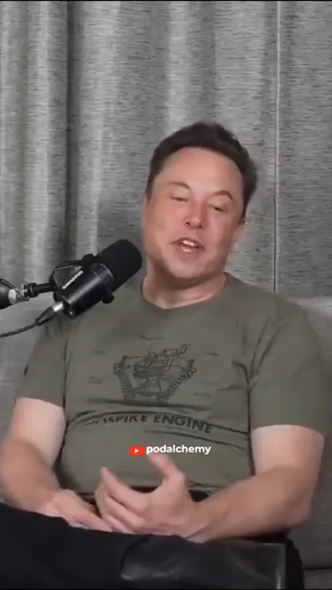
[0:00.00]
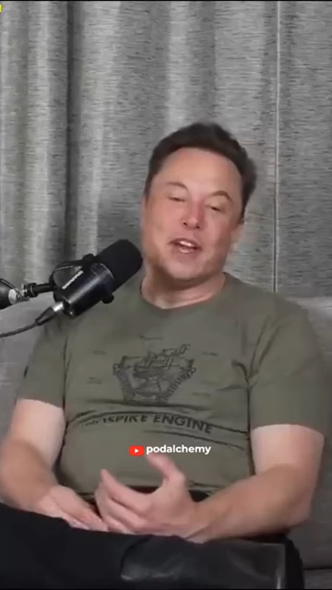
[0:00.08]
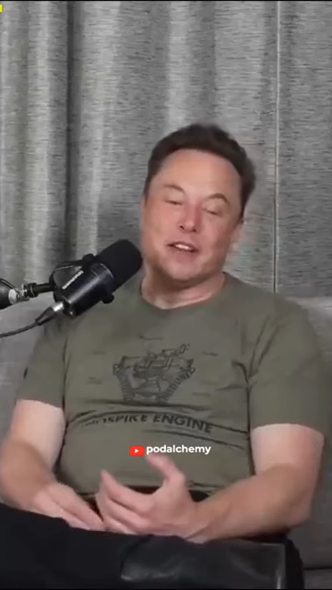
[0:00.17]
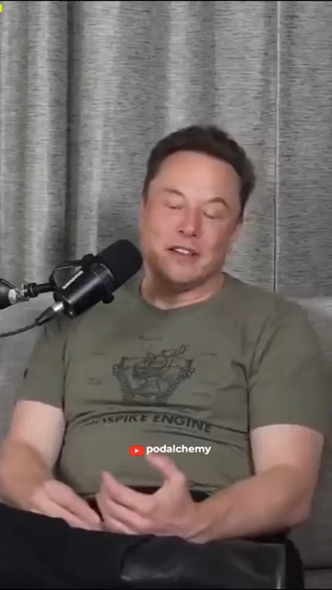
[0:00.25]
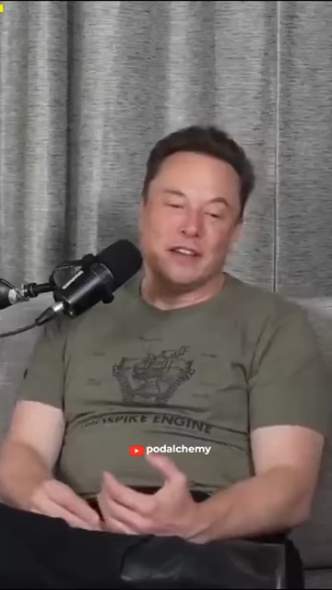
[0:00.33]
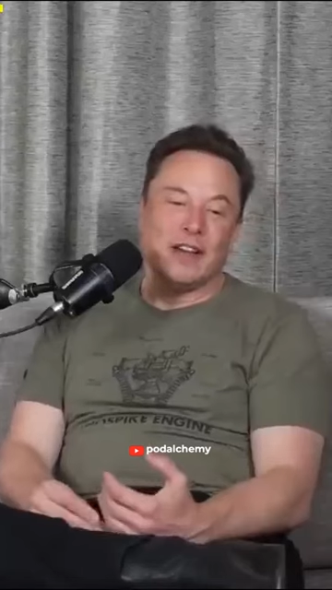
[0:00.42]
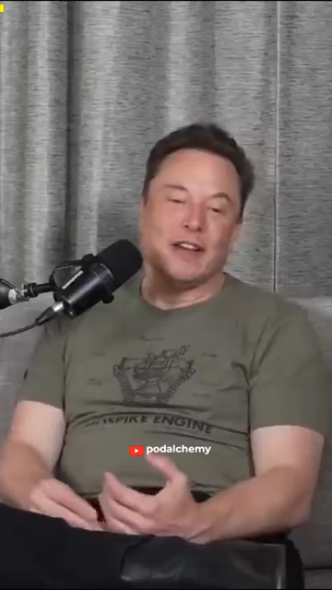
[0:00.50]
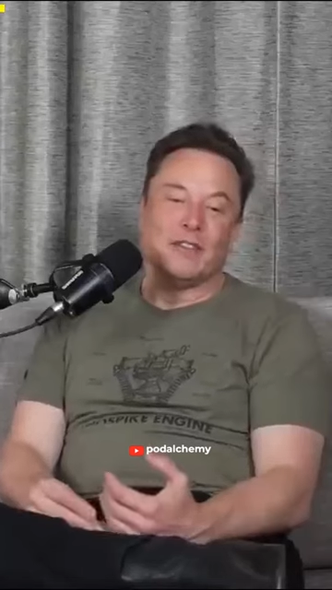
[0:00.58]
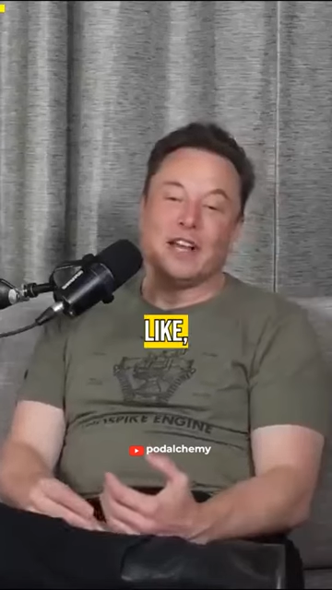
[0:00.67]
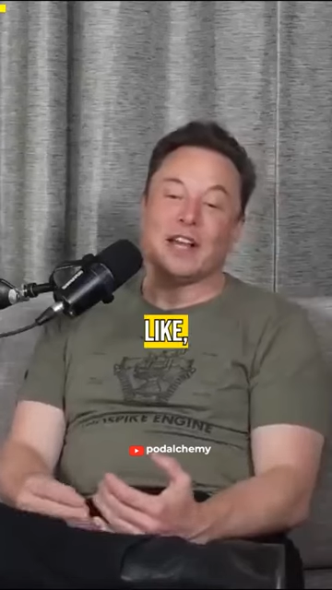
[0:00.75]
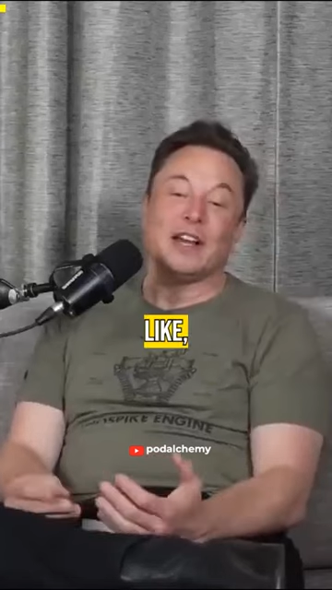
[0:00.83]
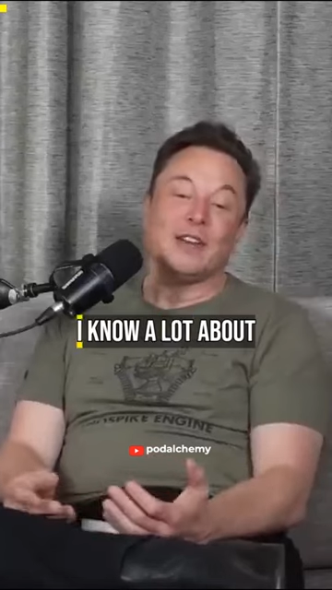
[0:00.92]
Yeah.
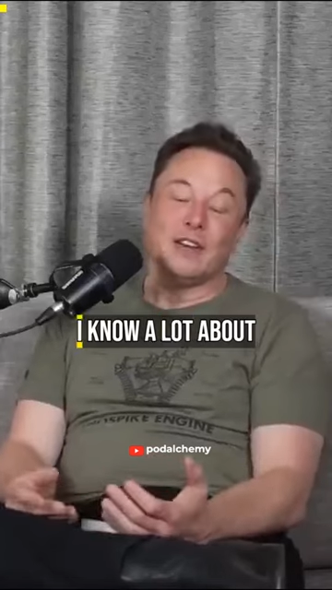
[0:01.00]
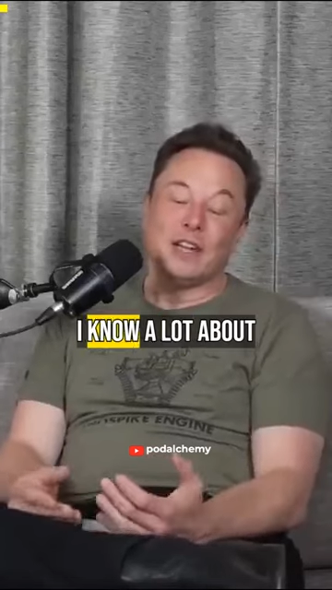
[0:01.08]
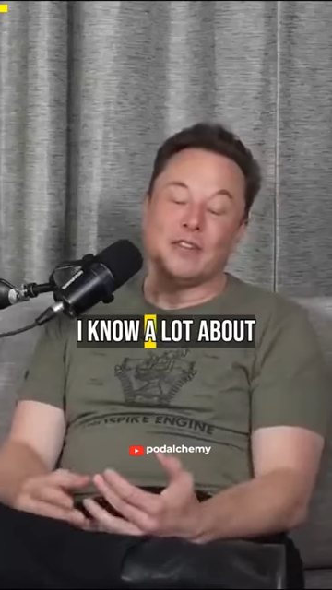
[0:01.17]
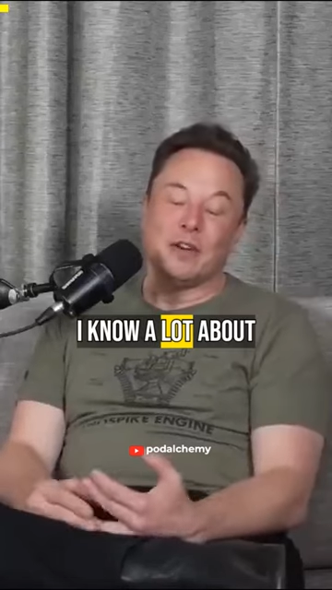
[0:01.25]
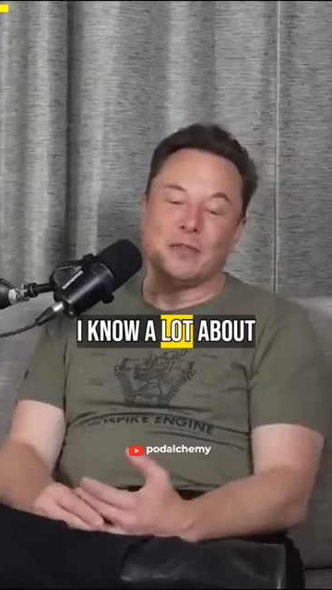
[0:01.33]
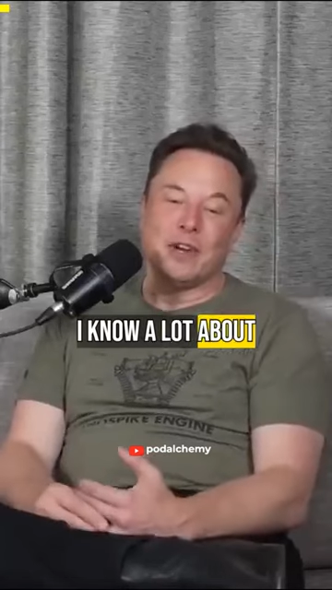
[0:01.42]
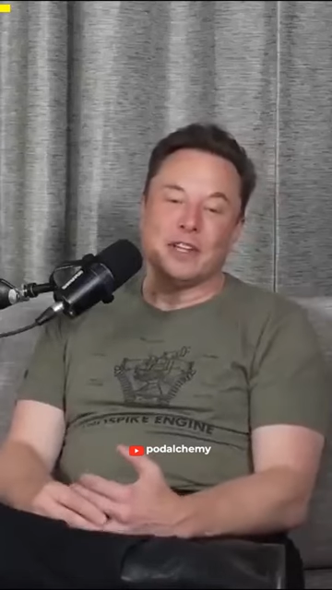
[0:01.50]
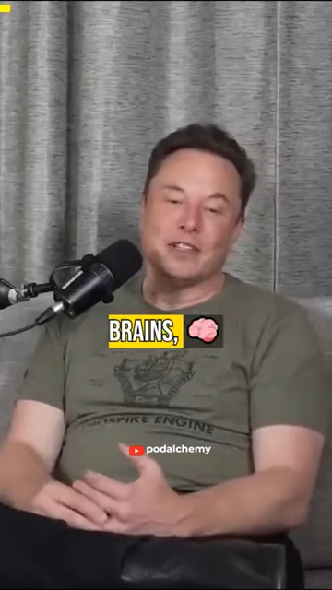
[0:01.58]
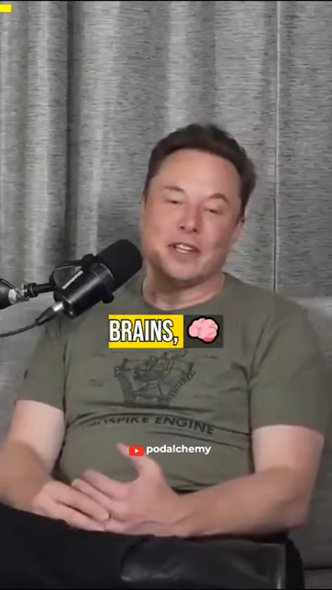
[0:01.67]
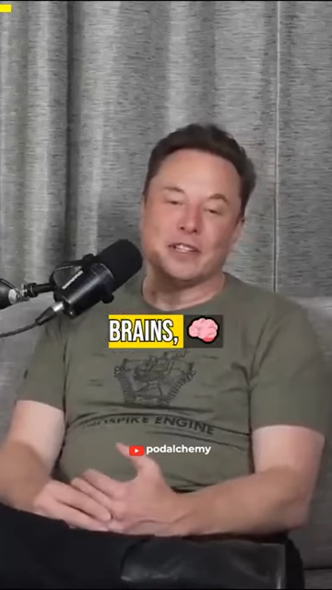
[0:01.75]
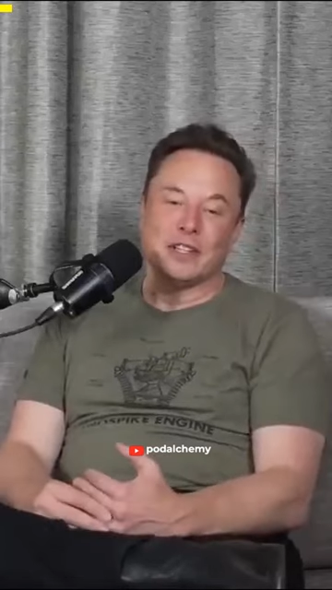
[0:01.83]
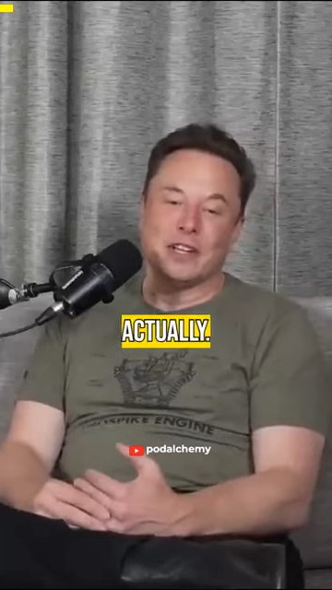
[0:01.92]
Like I know a lot about
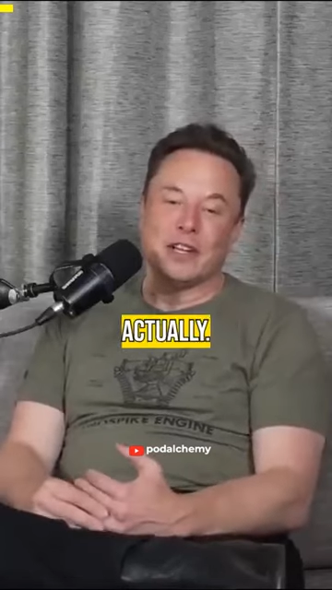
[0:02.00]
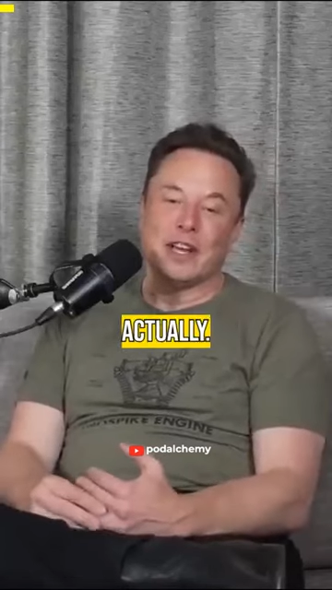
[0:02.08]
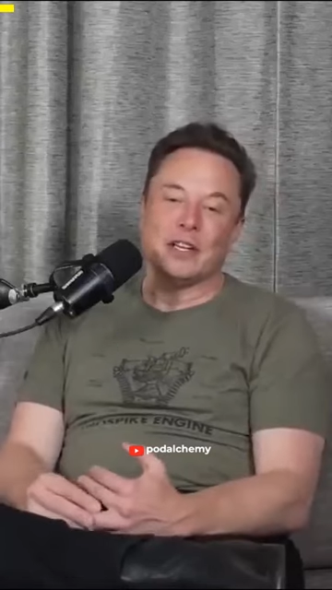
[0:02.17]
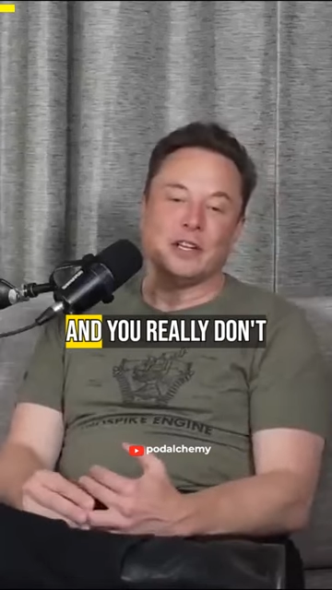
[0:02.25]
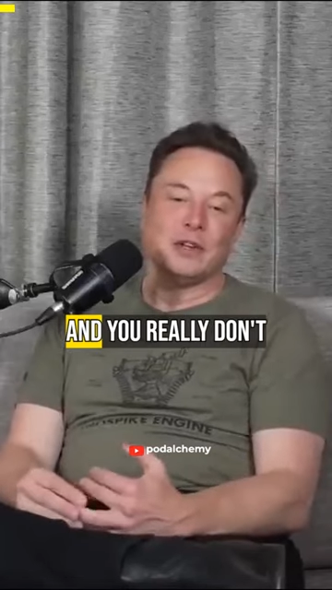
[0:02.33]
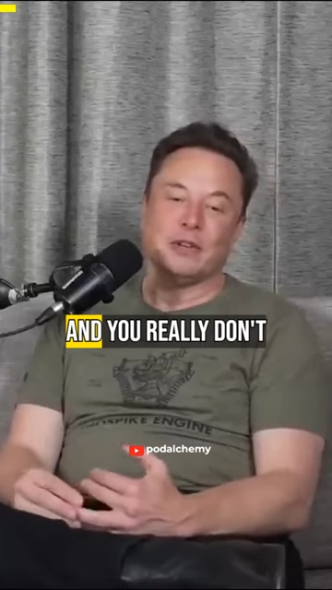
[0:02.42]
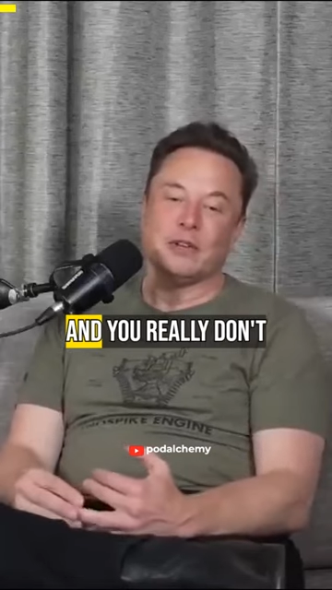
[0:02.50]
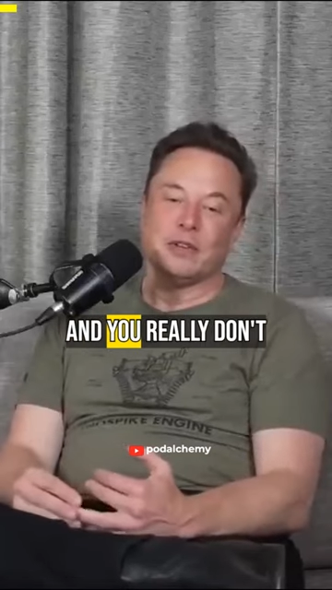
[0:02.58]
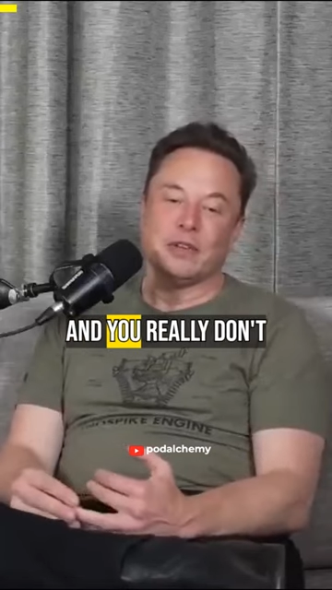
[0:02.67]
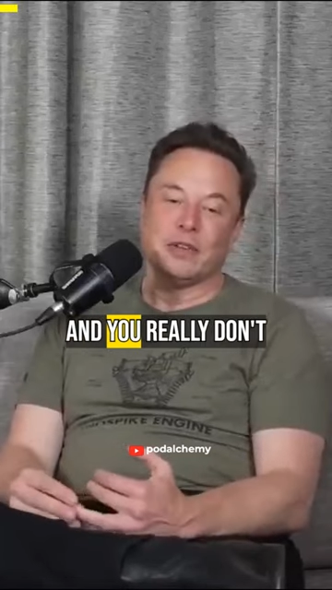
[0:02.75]
brains actually, and you